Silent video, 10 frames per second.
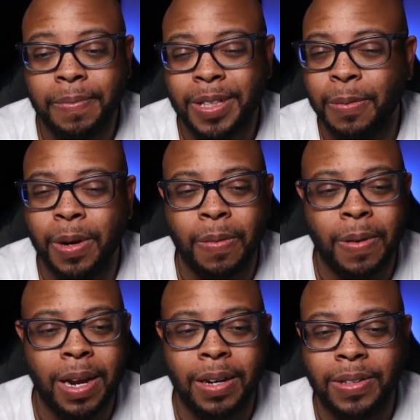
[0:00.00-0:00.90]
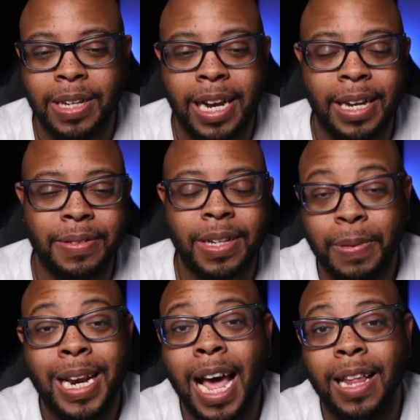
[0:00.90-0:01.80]
somewhere around those lines.
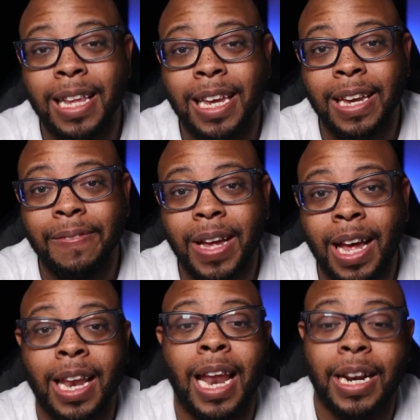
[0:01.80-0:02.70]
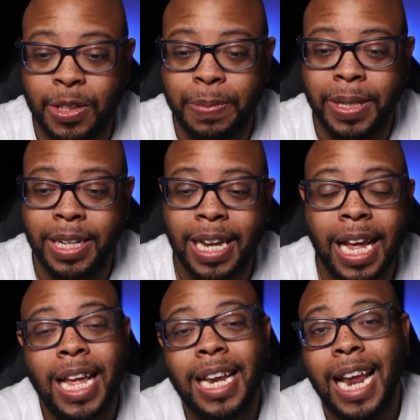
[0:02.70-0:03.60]
But now they've unlocked the speed.
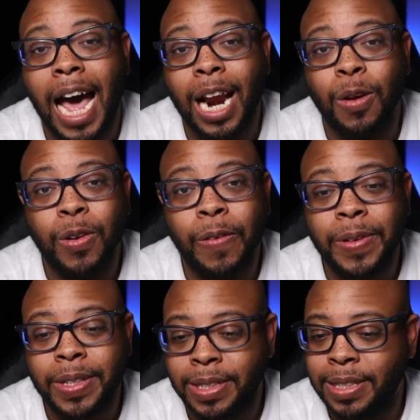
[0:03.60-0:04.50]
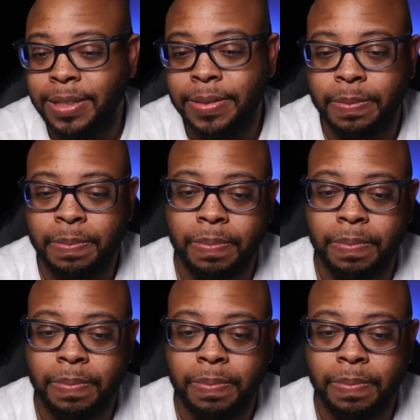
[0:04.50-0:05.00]
Now, I don't know if it's just